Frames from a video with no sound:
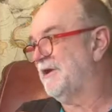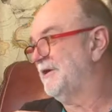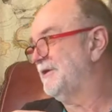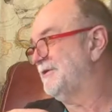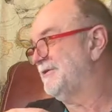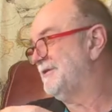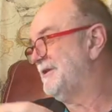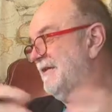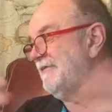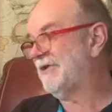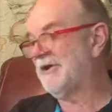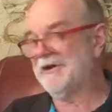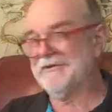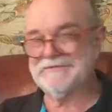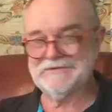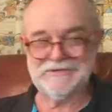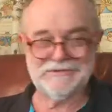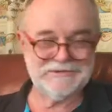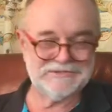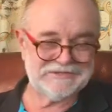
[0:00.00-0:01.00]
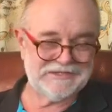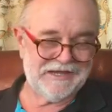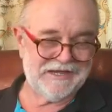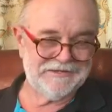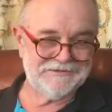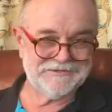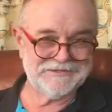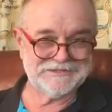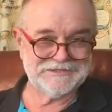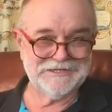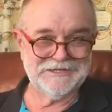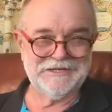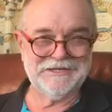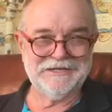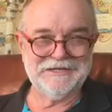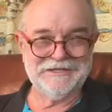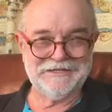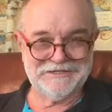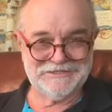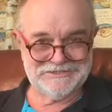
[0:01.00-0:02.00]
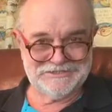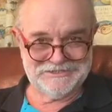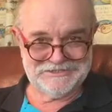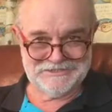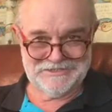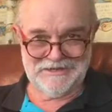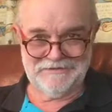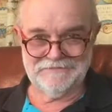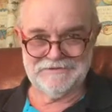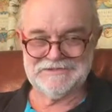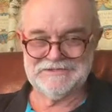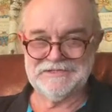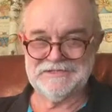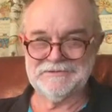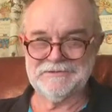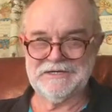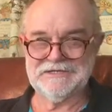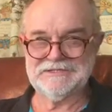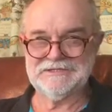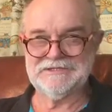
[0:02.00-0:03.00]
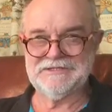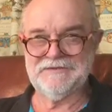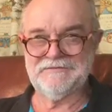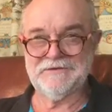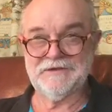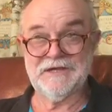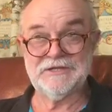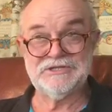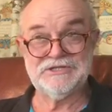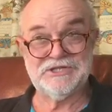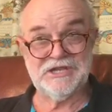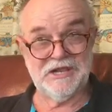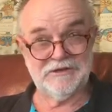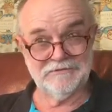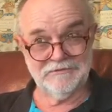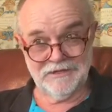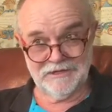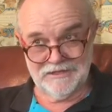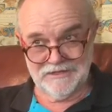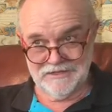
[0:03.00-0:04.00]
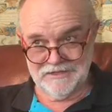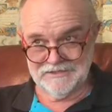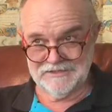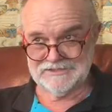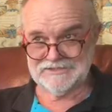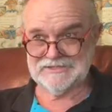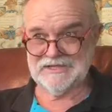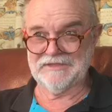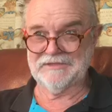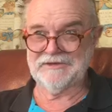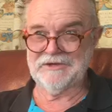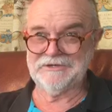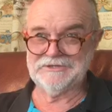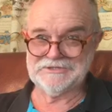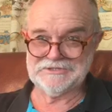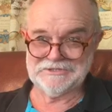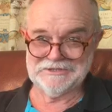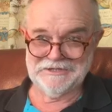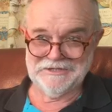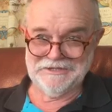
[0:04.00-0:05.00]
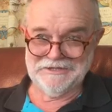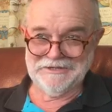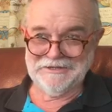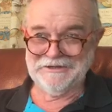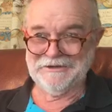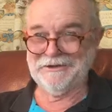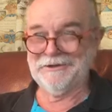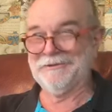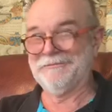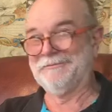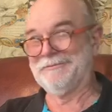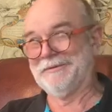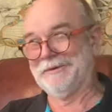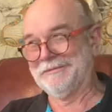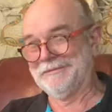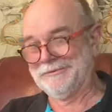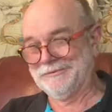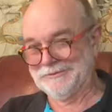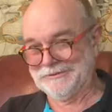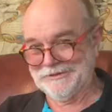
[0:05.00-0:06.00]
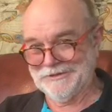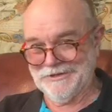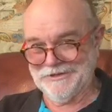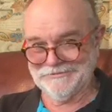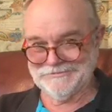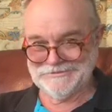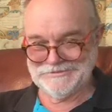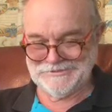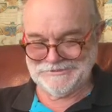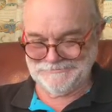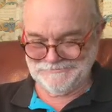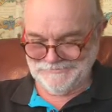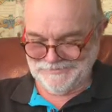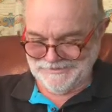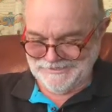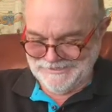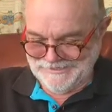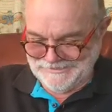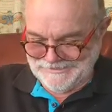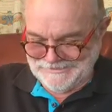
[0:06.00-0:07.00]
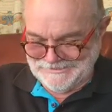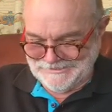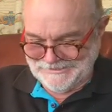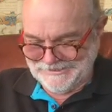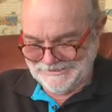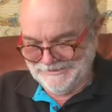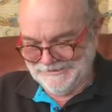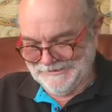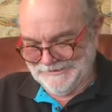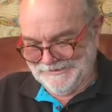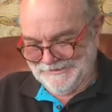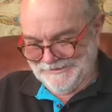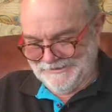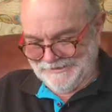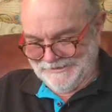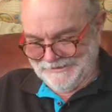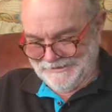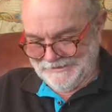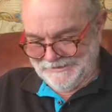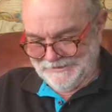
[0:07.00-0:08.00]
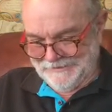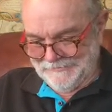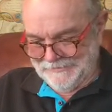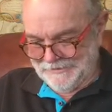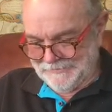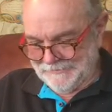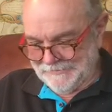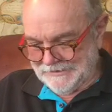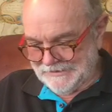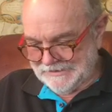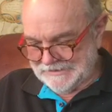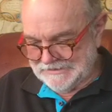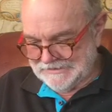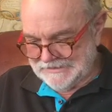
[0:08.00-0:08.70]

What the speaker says: you never hove to, it's dangerous. It's just every situation is different. And generally, in the Southern Ocean, I probably wouldn't hove to. So I hope that makes